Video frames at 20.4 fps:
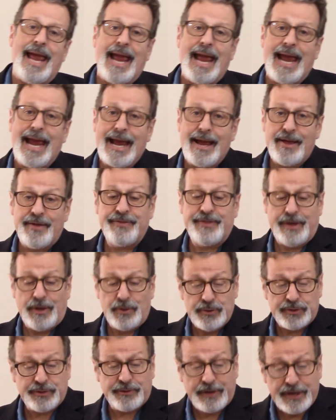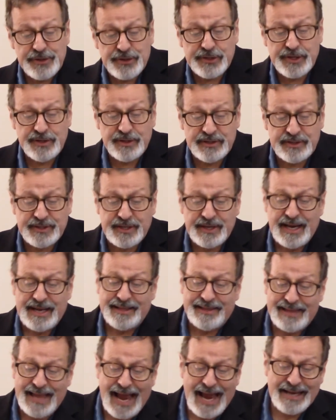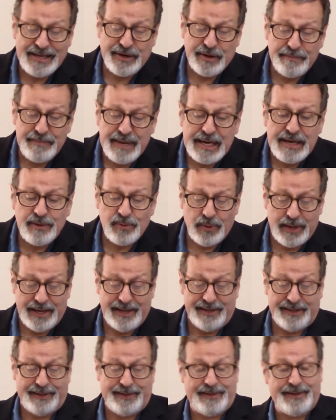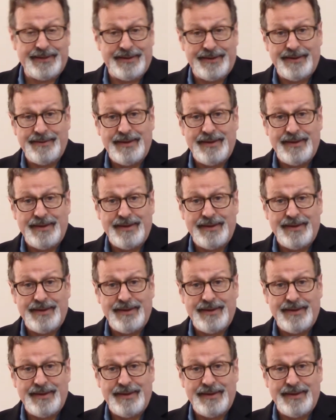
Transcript: and those Christians that you meet with.